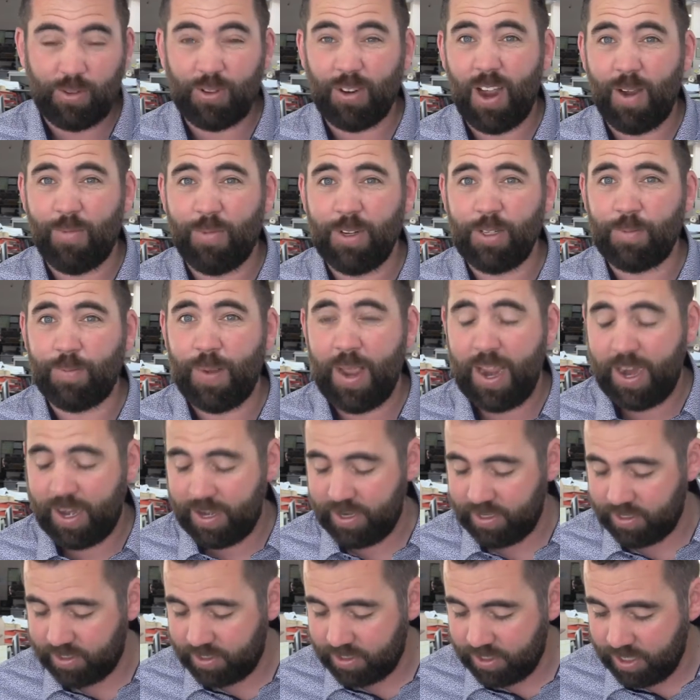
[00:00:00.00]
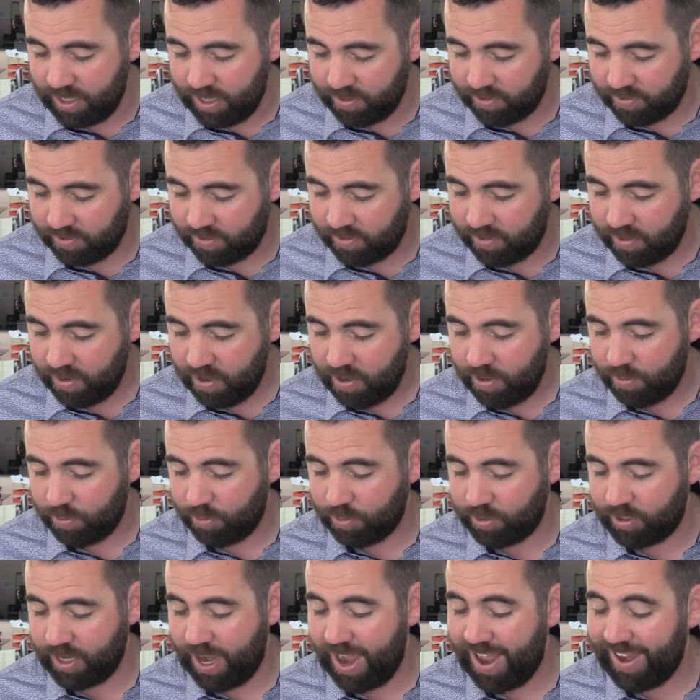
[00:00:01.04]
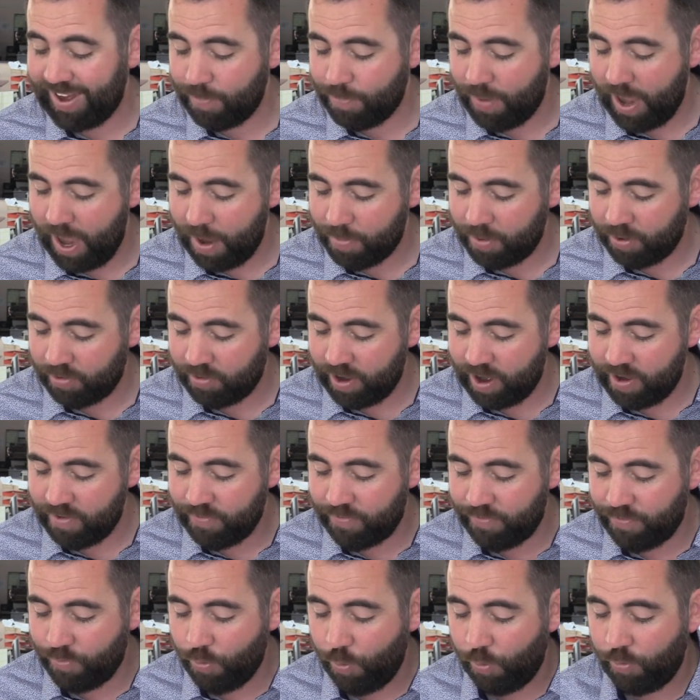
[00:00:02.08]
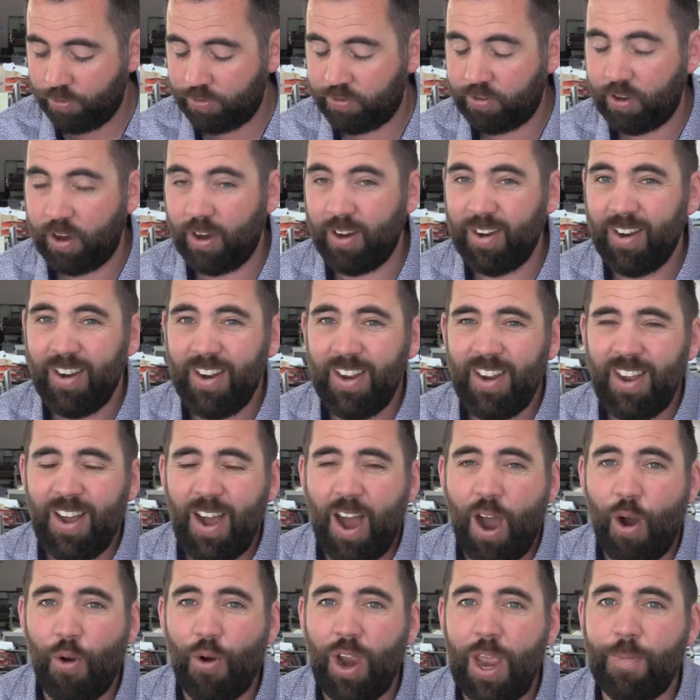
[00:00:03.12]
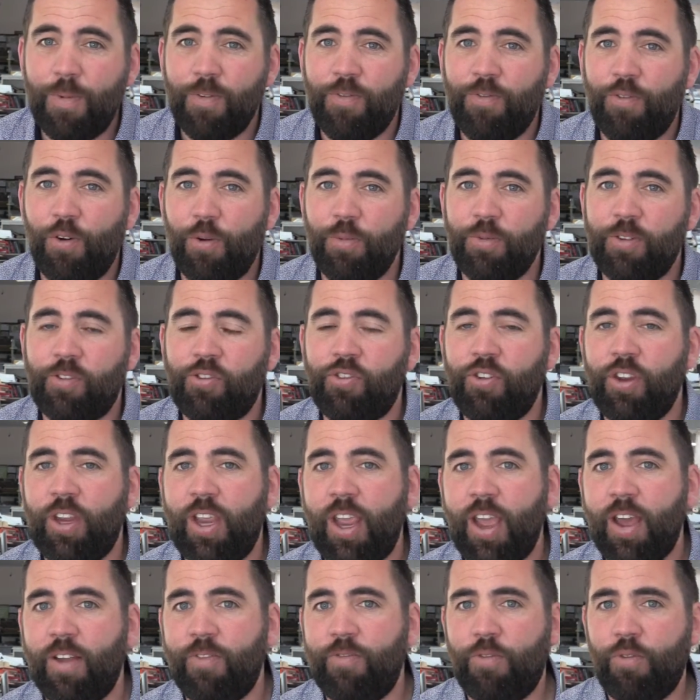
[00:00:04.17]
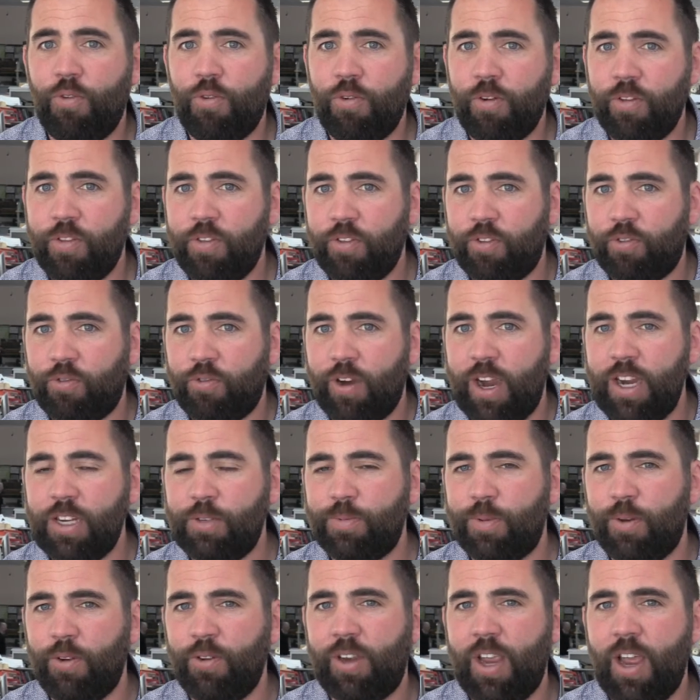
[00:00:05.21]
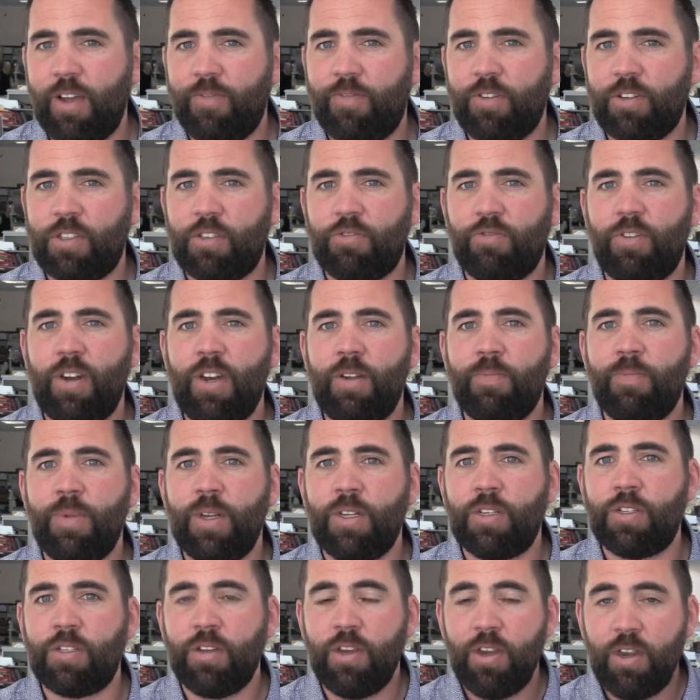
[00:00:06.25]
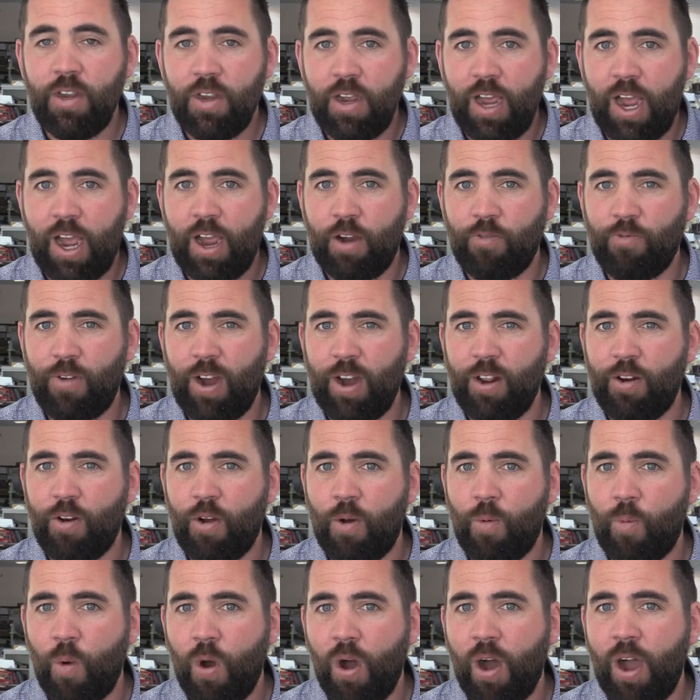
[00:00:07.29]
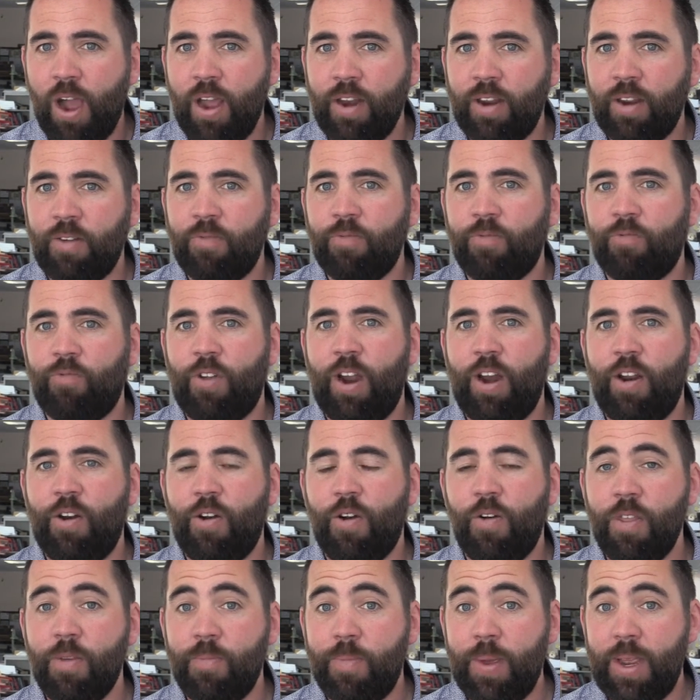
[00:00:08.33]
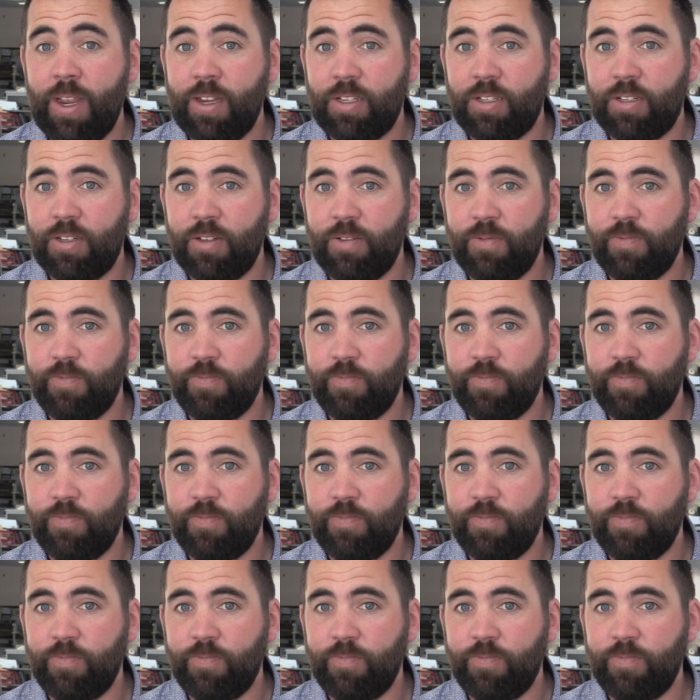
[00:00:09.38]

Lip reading: Time was back in 10th, and also Alibaba ran 4th, so a whole heap of form to check out for in this race, but look out for Serena Miss running on wide and running on the best.